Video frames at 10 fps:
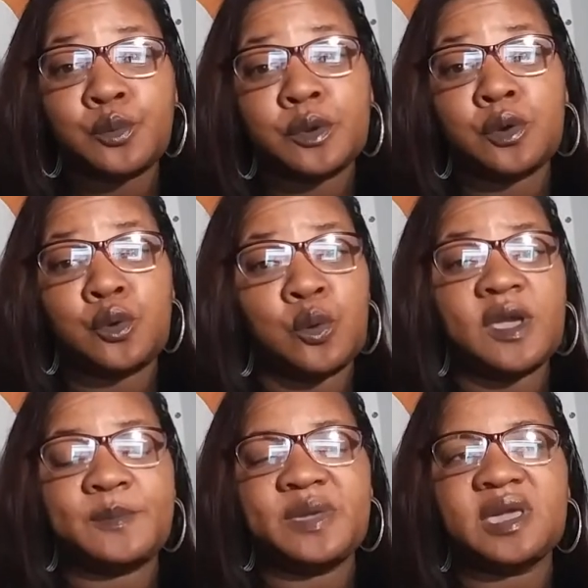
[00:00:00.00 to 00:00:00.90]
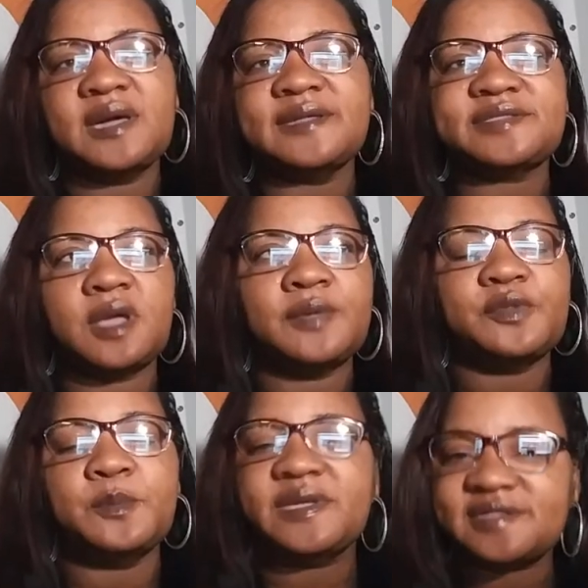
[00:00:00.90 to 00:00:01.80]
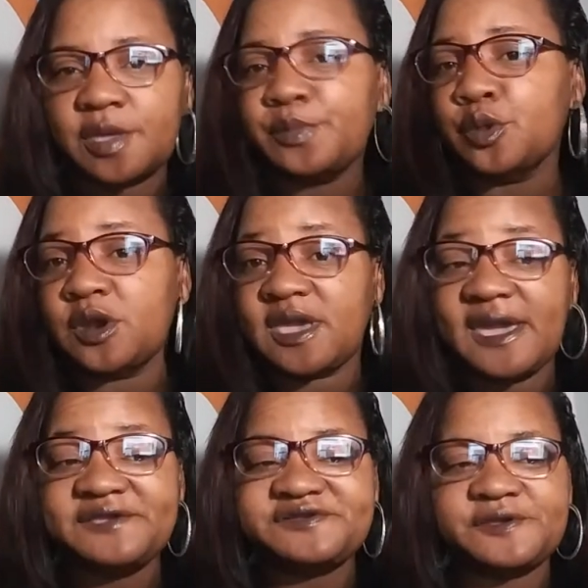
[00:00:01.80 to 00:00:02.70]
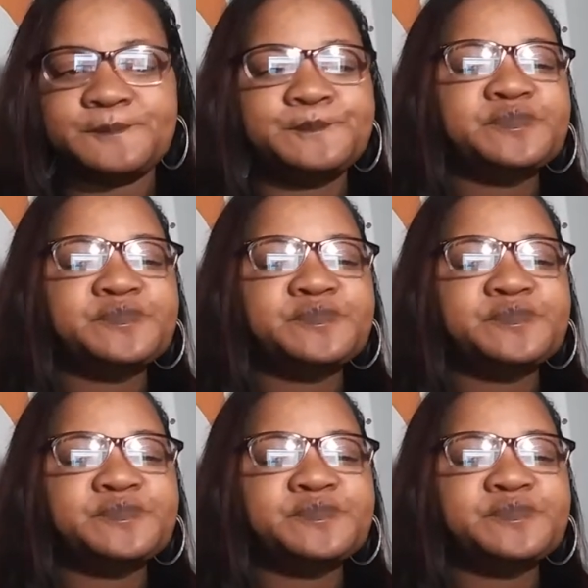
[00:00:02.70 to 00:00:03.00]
real quick because of the miscommunication.